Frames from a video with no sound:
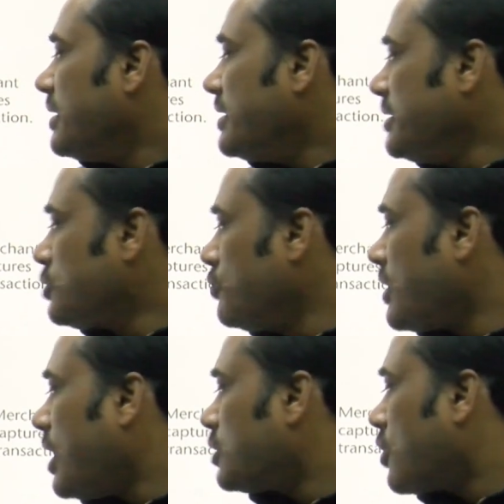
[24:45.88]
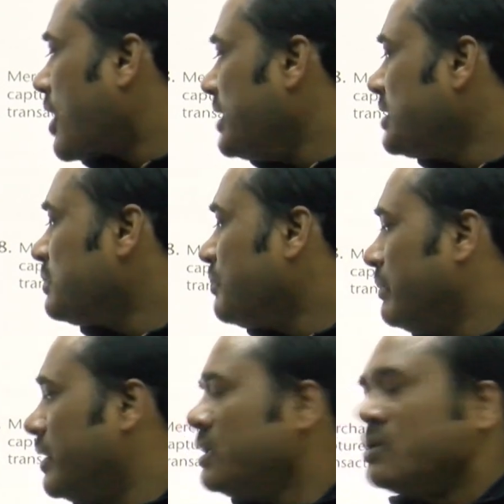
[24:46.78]
issuer authorized
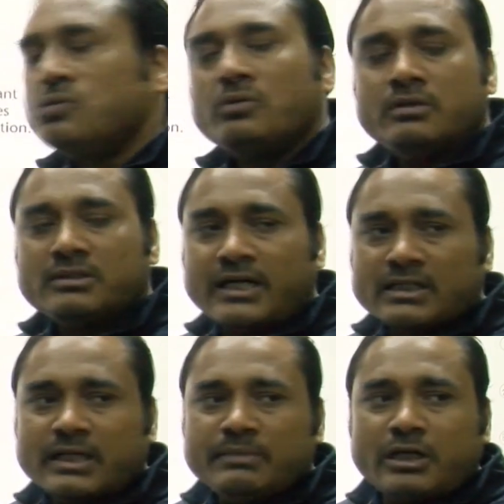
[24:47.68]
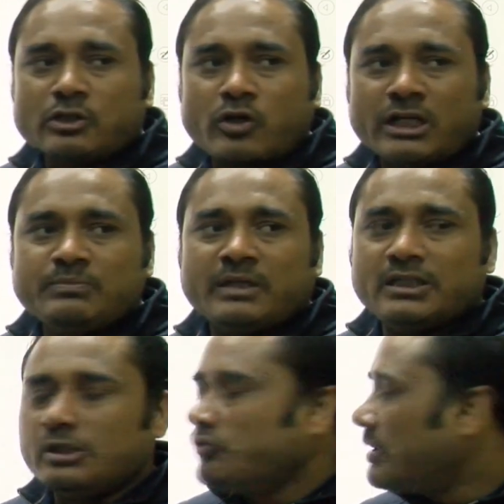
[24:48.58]
payment that can be authorized by
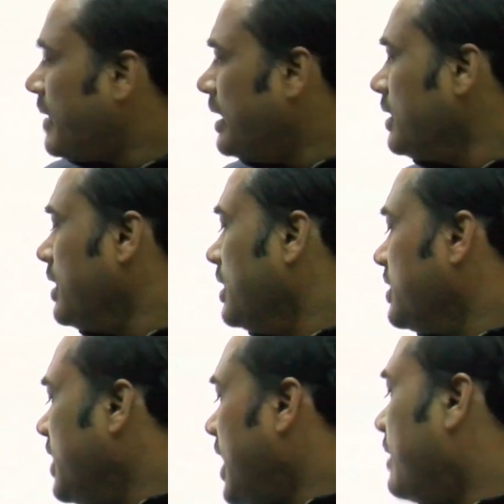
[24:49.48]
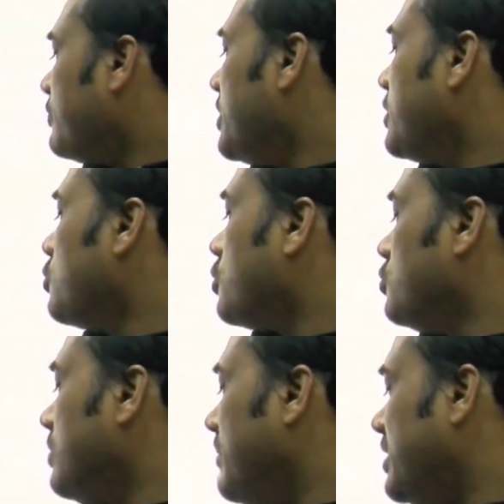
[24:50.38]
the issuer bank then after it go to
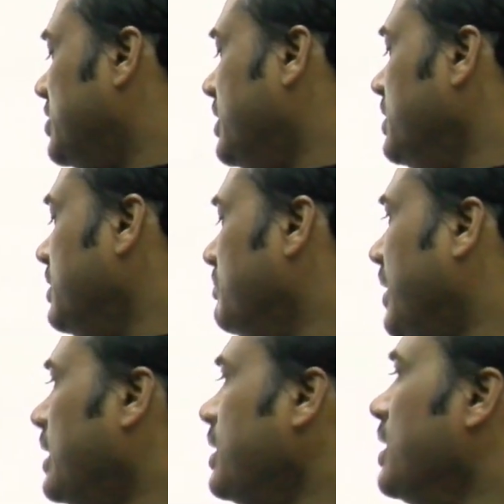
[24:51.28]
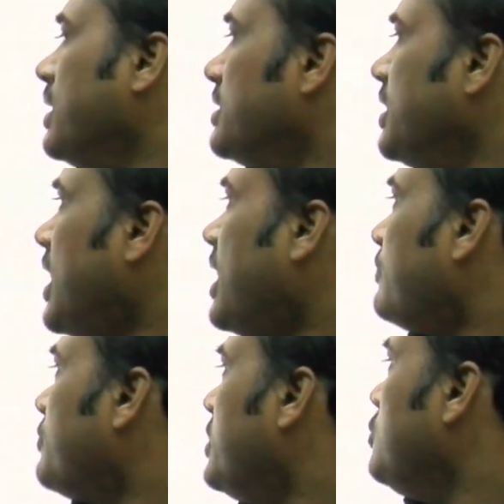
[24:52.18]
the merchant bank. Then
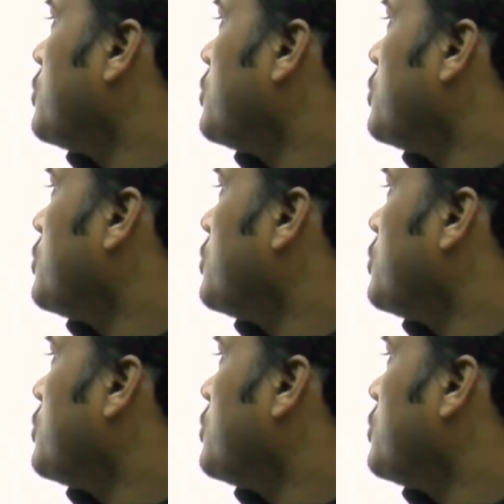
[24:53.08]
after you